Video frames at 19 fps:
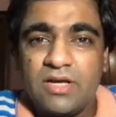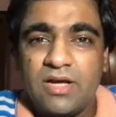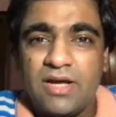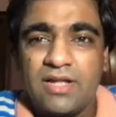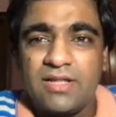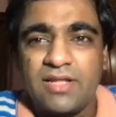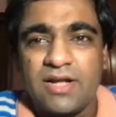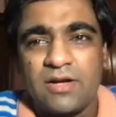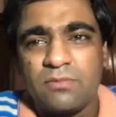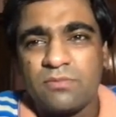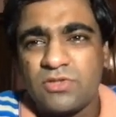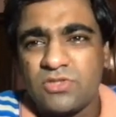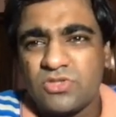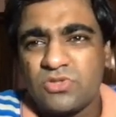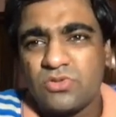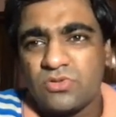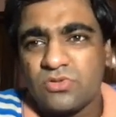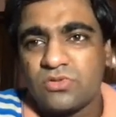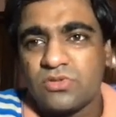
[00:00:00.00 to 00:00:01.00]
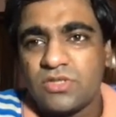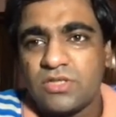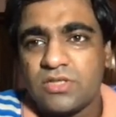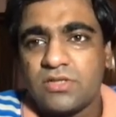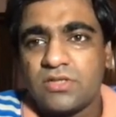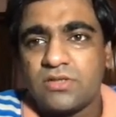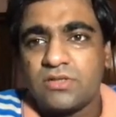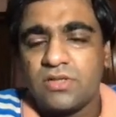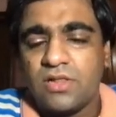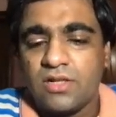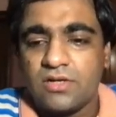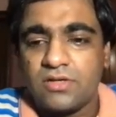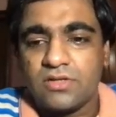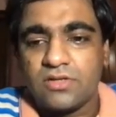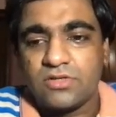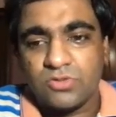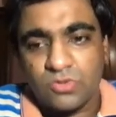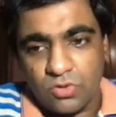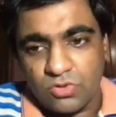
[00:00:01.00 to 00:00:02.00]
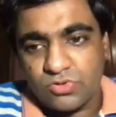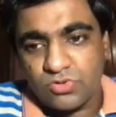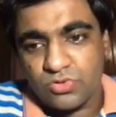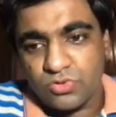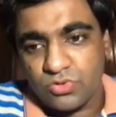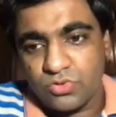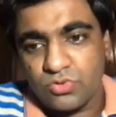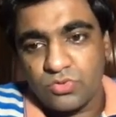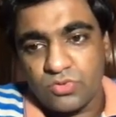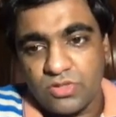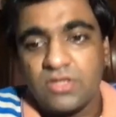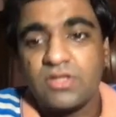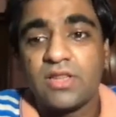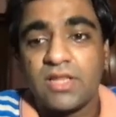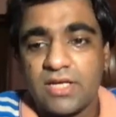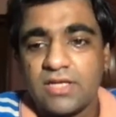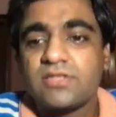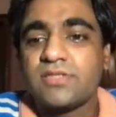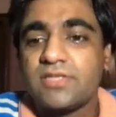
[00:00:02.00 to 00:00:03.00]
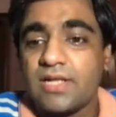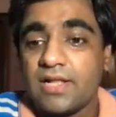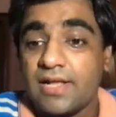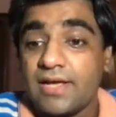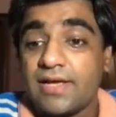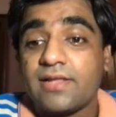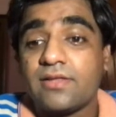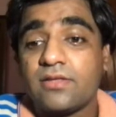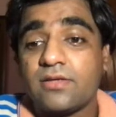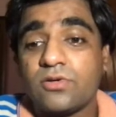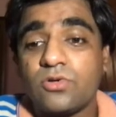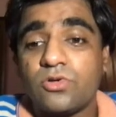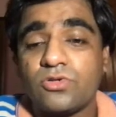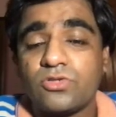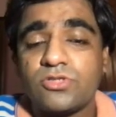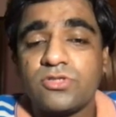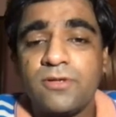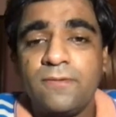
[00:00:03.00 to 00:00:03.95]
And that much the learners also do, in case they like the course.